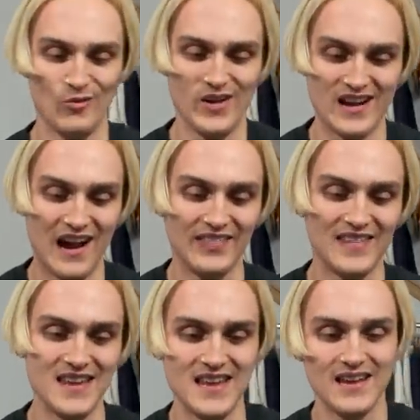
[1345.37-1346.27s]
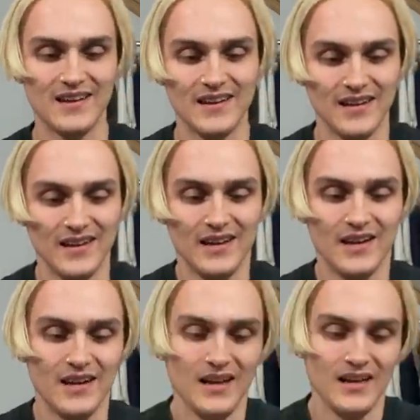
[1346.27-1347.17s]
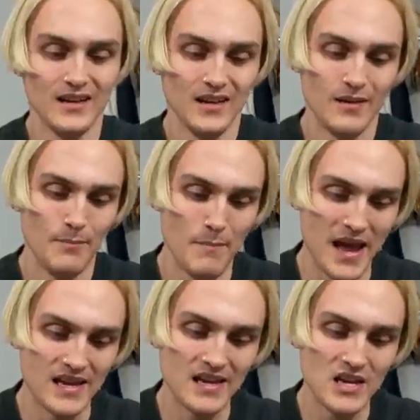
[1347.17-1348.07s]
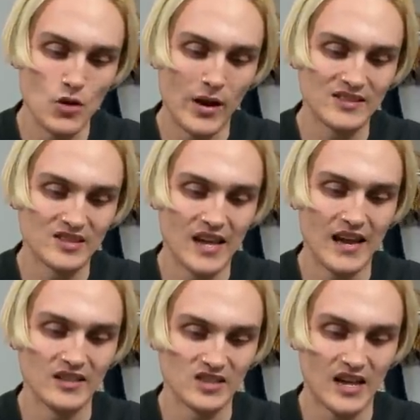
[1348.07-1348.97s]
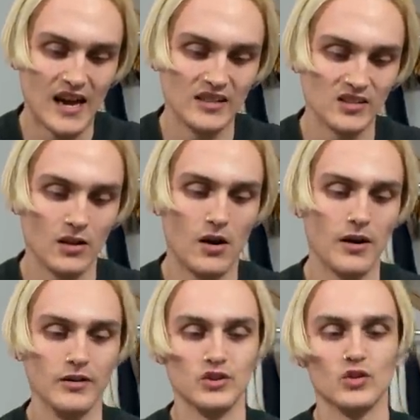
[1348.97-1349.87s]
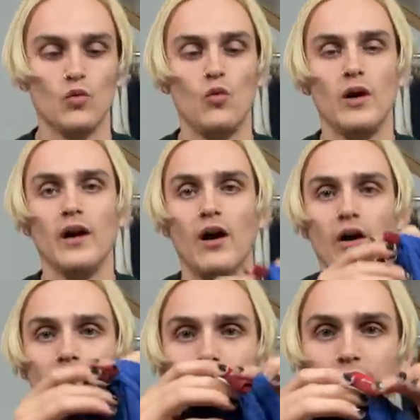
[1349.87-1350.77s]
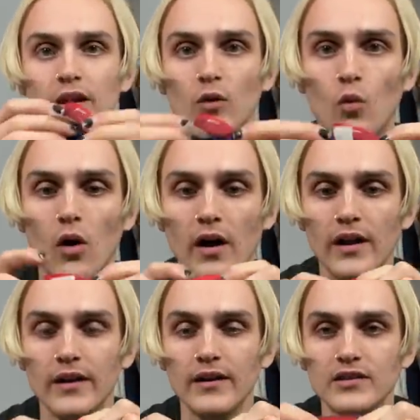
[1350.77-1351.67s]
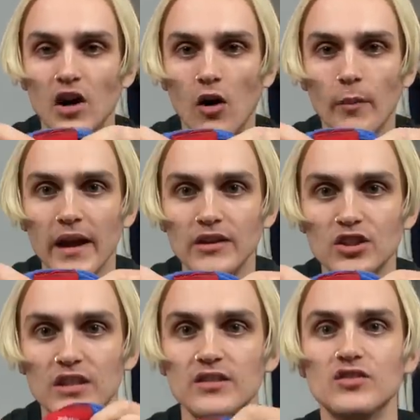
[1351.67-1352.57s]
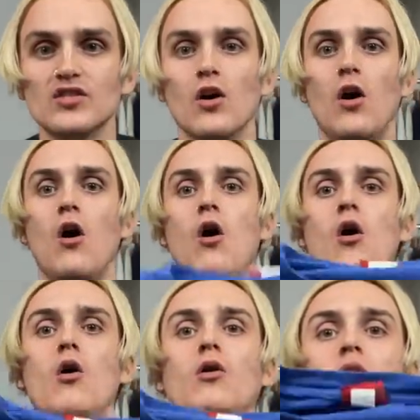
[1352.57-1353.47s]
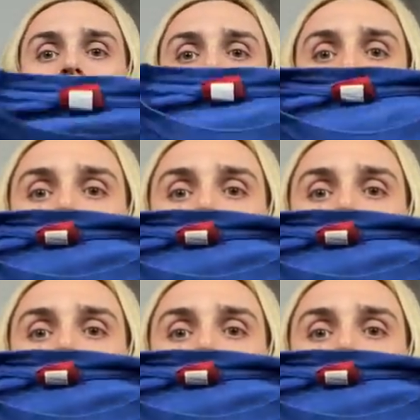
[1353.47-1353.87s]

We got the Made in USA, size large, 101 Dalmatians all over